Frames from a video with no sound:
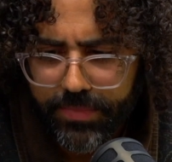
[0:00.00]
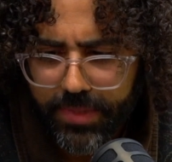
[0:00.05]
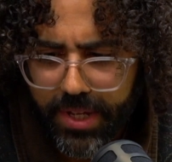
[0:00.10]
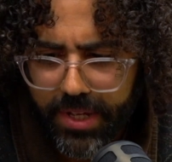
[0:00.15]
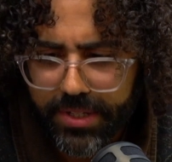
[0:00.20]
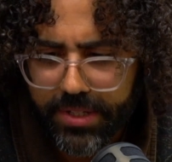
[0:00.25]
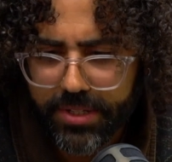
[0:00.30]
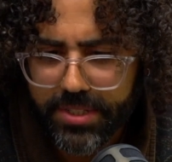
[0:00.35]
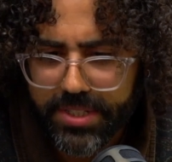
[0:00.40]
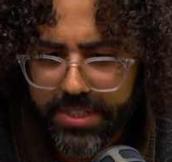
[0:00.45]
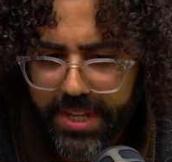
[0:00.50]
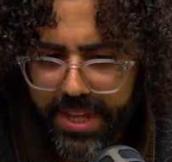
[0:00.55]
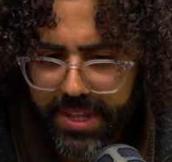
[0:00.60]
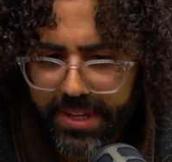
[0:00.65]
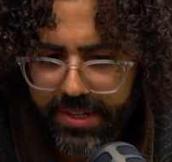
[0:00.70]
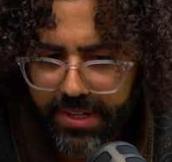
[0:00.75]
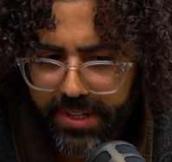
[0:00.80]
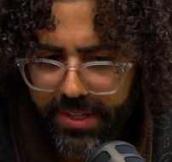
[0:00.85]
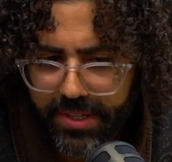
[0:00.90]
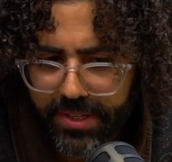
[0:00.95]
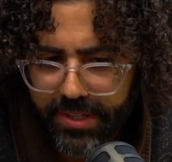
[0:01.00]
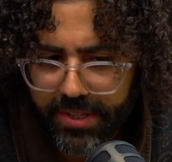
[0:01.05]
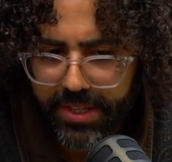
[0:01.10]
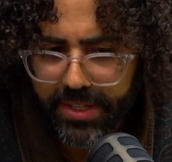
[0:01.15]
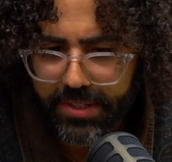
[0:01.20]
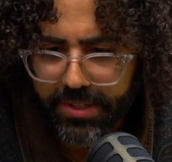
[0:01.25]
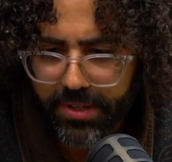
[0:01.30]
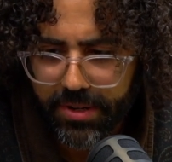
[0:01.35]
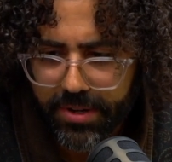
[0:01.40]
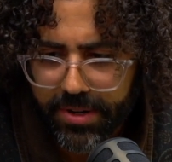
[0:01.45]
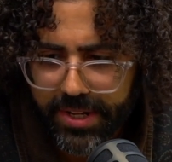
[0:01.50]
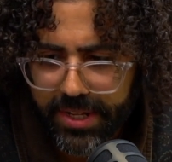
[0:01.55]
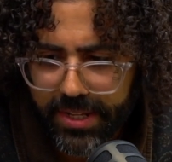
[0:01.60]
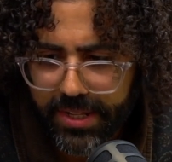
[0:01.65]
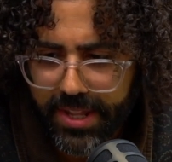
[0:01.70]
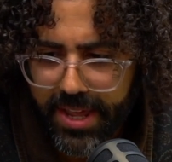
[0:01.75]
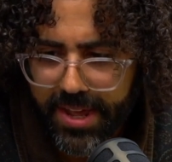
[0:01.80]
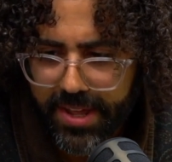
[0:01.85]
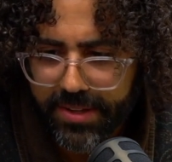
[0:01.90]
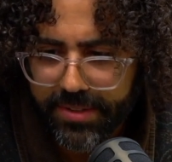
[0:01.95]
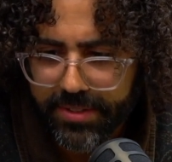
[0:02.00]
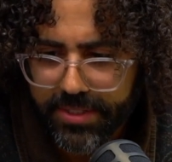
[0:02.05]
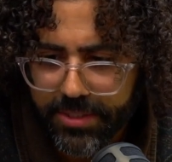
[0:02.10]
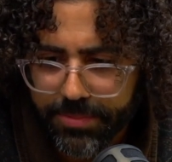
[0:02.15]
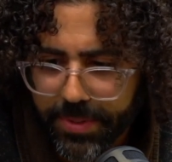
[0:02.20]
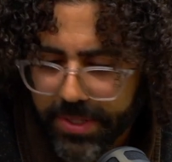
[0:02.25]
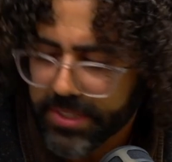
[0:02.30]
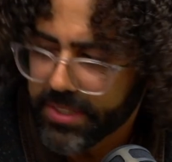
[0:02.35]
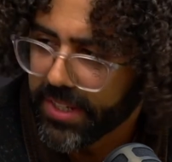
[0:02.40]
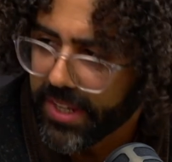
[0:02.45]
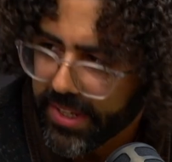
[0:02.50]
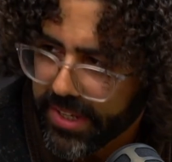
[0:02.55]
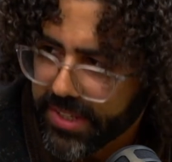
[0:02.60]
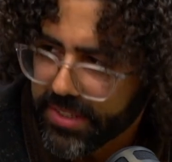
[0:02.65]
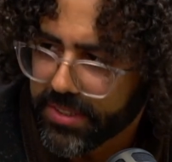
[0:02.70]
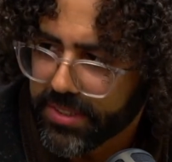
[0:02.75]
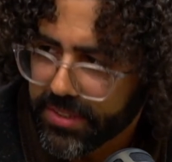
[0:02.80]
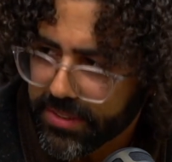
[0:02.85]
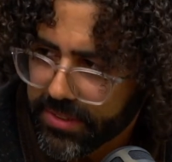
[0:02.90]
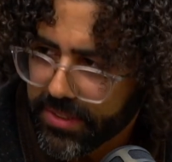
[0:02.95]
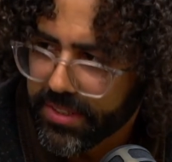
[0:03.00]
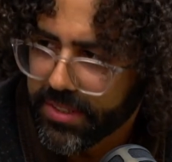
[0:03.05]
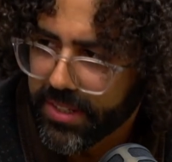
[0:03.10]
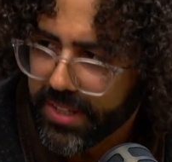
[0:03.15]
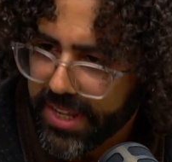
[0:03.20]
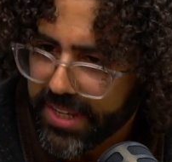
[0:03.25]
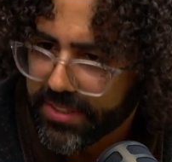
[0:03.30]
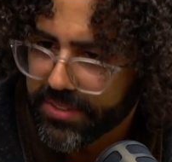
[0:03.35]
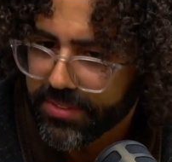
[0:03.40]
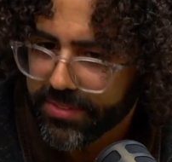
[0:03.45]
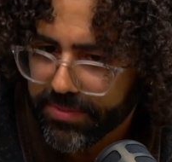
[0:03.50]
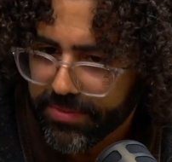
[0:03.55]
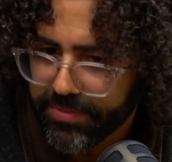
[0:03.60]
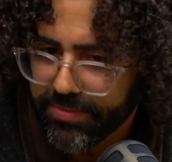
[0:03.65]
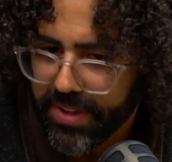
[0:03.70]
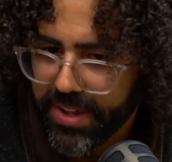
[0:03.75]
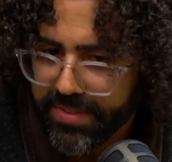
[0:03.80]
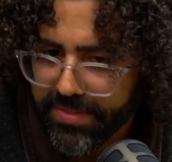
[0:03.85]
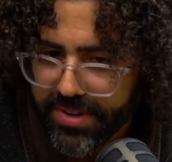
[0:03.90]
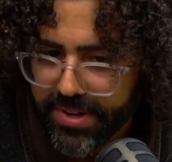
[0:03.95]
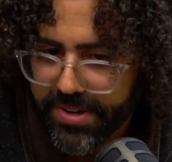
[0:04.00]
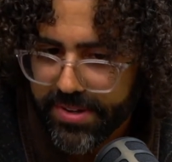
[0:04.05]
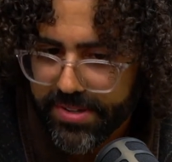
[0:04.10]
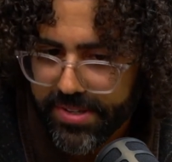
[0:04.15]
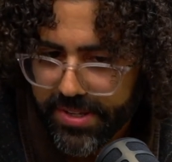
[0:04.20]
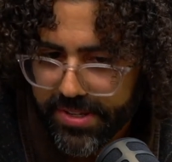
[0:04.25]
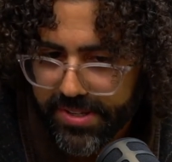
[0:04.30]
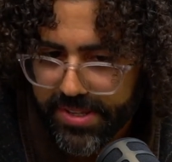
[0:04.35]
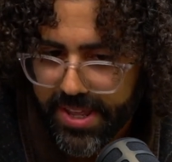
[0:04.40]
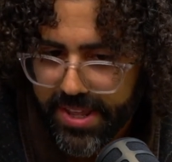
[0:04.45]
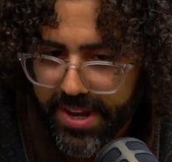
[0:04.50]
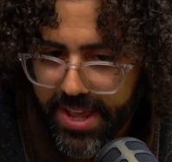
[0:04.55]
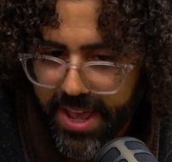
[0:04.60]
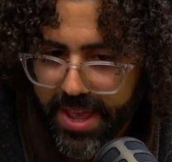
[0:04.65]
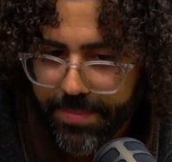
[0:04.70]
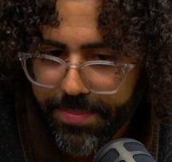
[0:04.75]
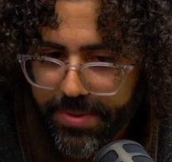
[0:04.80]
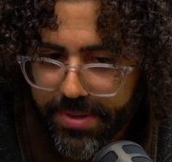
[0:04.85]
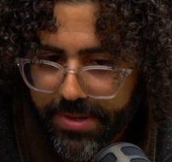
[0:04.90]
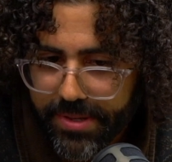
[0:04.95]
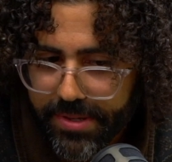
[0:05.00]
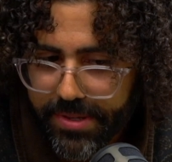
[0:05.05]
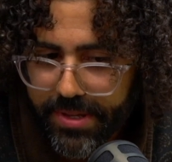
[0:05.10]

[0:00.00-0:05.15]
understanding and learning a lot, especially I guess in the last 5 years since that happened,